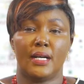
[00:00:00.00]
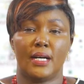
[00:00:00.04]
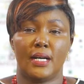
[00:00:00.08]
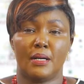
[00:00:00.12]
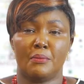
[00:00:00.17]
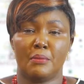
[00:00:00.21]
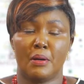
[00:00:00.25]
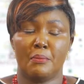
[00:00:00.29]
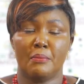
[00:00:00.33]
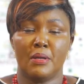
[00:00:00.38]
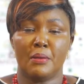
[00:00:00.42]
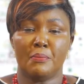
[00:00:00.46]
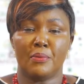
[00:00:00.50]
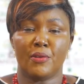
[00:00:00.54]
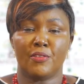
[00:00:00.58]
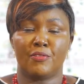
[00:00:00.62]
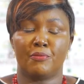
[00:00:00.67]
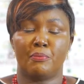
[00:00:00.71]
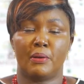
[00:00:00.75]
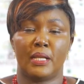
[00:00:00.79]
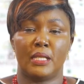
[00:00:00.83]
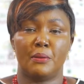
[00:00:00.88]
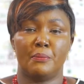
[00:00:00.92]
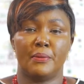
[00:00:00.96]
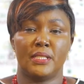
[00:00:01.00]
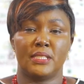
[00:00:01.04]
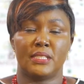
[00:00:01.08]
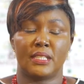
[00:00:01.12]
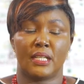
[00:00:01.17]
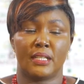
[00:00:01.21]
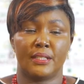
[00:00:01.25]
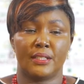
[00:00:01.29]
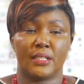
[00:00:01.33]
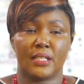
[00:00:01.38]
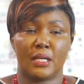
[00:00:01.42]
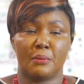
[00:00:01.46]
I'm a Member of
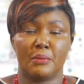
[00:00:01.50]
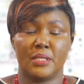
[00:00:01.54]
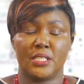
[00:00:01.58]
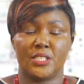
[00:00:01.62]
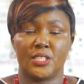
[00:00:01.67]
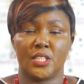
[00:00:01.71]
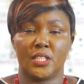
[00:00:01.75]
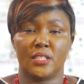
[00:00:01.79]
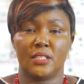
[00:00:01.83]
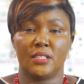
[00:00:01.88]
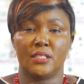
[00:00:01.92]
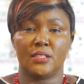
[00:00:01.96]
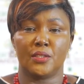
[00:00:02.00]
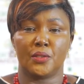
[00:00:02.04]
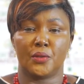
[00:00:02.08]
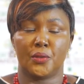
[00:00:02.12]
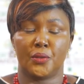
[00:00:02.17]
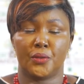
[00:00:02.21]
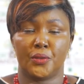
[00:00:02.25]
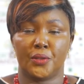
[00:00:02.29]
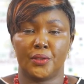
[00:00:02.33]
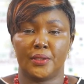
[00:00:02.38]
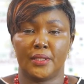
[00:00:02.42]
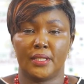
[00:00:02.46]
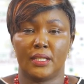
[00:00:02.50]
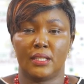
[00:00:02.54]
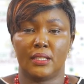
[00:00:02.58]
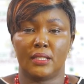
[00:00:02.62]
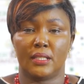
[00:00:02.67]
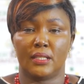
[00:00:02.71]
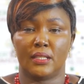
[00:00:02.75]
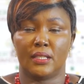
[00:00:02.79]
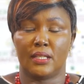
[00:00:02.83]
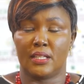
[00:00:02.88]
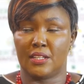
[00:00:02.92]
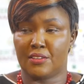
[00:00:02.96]
Parliamentary Committee on uh,
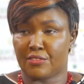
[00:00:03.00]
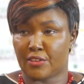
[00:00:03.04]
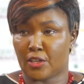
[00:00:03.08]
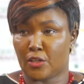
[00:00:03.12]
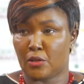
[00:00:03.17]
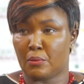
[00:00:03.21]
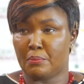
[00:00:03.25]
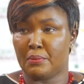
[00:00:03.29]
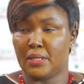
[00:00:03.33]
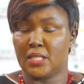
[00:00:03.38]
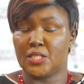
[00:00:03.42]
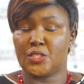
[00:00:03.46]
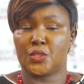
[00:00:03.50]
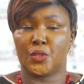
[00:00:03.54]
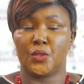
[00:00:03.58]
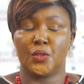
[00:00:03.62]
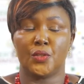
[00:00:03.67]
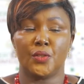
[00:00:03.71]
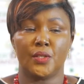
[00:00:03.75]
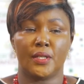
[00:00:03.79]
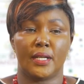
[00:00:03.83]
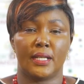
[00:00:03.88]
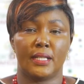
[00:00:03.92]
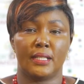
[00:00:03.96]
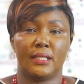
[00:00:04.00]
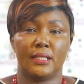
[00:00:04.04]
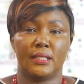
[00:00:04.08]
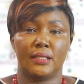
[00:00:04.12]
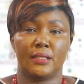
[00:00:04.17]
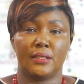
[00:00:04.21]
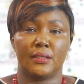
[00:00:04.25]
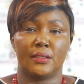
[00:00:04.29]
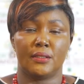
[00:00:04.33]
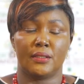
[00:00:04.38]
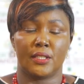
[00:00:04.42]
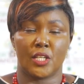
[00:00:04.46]
Environmental and
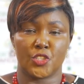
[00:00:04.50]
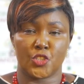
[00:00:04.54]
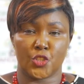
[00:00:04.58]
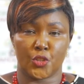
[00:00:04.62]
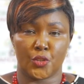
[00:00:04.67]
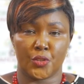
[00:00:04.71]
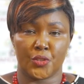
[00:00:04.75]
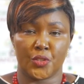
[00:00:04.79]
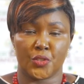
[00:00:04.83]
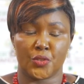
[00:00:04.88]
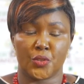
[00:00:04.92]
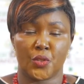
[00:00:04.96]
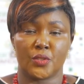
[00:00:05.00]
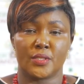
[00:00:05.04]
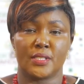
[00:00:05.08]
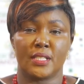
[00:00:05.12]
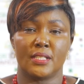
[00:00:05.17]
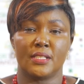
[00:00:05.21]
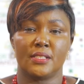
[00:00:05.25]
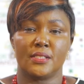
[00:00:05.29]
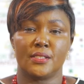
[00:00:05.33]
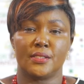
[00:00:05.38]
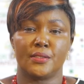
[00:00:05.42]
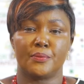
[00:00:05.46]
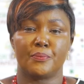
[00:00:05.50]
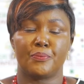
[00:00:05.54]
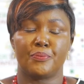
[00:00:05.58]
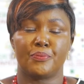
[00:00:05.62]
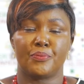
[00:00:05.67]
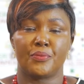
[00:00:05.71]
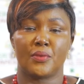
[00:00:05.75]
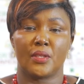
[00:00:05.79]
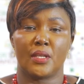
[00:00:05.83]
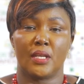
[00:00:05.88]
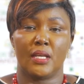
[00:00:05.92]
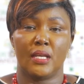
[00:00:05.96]
uh, Natural Resources.
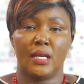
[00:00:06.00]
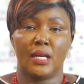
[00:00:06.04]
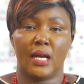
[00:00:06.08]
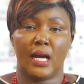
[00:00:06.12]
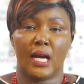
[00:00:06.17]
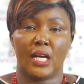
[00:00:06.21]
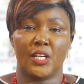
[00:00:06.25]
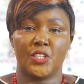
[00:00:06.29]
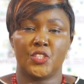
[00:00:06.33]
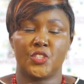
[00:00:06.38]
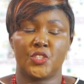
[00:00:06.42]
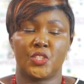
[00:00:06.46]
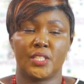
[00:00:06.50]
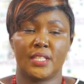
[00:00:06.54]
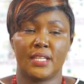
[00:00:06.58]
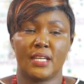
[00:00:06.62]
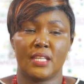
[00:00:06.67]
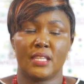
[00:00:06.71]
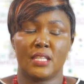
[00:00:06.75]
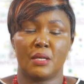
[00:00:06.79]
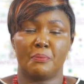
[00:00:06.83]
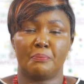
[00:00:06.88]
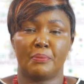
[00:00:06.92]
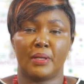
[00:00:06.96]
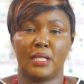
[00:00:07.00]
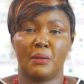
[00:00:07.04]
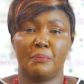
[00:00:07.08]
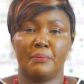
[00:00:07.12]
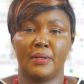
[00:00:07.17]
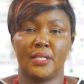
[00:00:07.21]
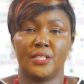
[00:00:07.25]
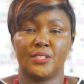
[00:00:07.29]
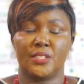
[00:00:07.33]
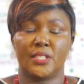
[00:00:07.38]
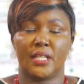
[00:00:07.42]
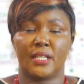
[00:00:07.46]
I chair the
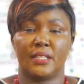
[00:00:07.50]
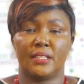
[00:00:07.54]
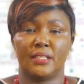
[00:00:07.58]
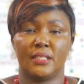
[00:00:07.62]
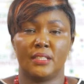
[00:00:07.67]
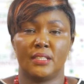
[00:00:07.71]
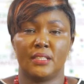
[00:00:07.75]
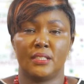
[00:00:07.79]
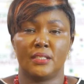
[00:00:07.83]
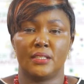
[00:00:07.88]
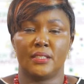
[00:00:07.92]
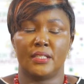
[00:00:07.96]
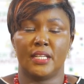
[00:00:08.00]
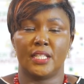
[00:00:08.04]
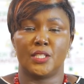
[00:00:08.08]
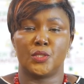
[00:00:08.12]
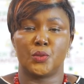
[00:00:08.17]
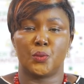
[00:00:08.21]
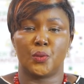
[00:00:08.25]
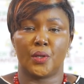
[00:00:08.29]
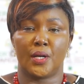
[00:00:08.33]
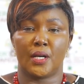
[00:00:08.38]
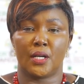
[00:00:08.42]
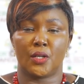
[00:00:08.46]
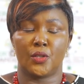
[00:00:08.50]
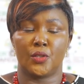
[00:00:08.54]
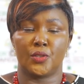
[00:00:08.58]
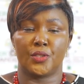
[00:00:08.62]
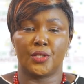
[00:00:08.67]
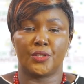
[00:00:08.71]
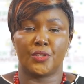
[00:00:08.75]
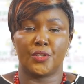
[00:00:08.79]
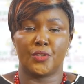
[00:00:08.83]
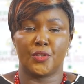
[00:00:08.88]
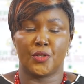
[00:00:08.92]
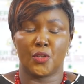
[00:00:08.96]
Parliamentary Network on
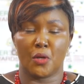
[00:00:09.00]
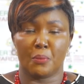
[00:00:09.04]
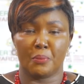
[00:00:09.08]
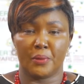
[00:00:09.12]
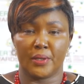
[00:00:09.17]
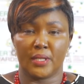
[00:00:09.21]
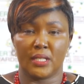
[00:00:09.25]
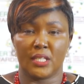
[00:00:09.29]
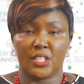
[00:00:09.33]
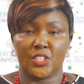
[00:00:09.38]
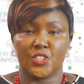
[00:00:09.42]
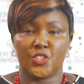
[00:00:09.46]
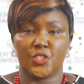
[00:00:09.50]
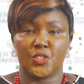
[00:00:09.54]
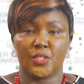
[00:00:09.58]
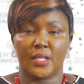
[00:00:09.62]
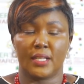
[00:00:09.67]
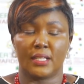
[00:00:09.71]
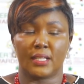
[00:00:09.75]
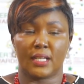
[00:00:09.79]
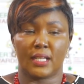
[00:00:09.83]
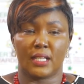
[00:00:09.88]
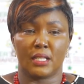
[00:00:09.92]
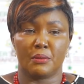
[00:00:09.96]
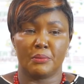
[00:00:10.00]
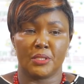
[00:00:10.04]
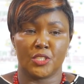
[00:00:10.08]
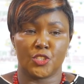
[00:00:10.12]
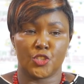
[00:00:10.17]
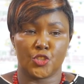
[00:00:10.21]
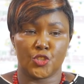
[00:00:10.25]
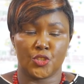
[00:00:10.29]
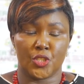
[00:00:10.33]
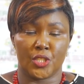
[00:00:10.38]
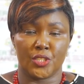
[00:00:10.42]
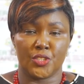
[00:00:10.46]
Renewable Energy and
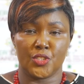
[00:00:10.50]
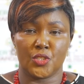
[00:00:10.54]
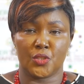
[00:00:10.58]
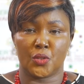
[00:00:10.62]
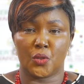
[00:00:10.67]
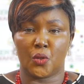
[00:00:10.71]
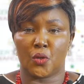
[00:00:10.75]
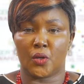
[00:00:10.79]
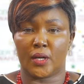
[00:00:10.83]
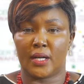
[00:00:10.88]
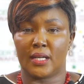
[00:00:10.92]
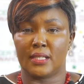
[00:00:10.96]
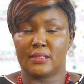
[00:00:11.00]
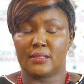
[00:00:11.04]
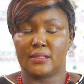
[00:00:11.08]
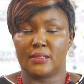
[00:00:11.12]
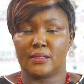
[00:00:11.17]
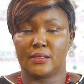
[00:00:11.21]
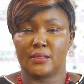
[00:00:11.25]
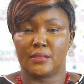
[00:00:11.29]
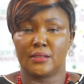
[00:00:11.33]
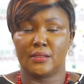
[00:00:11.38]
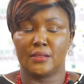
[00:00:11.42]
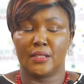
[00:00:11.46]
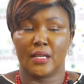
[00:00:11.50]
Climate Change Caucus.